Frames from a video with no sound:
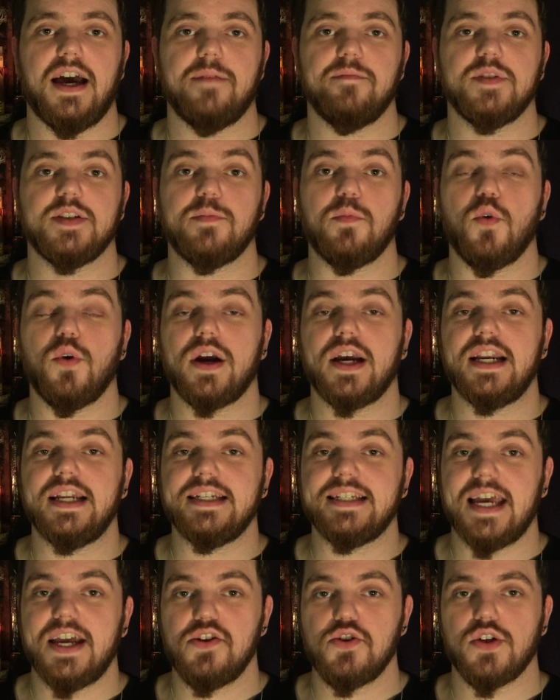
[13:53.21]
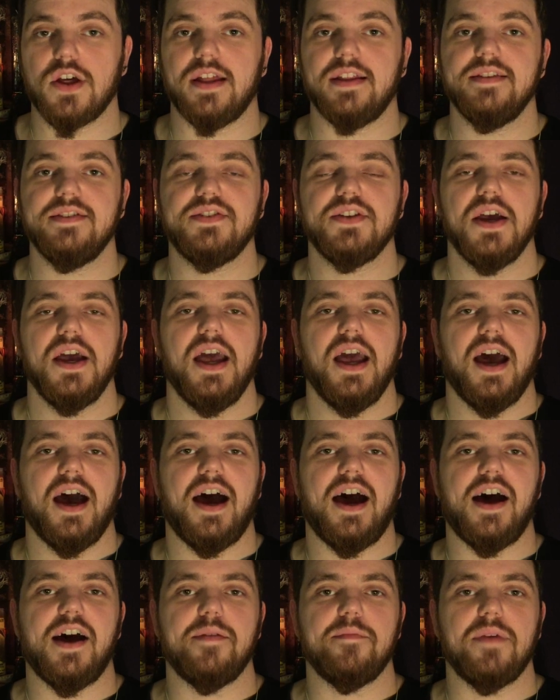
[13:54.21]
some organizations
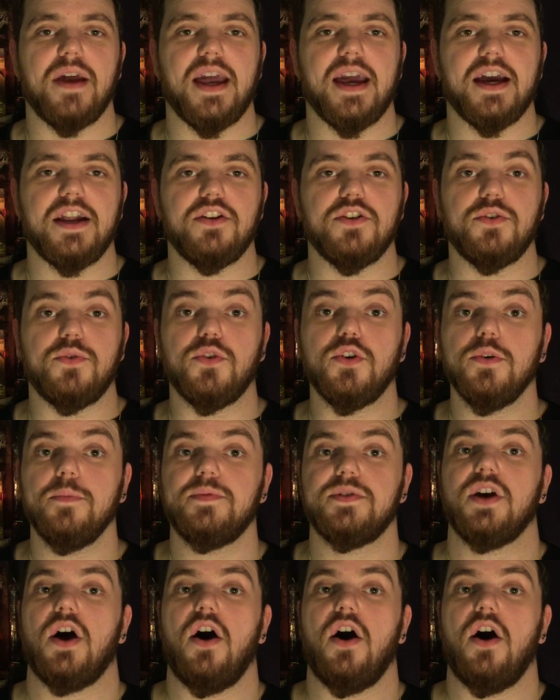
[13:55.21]
and groups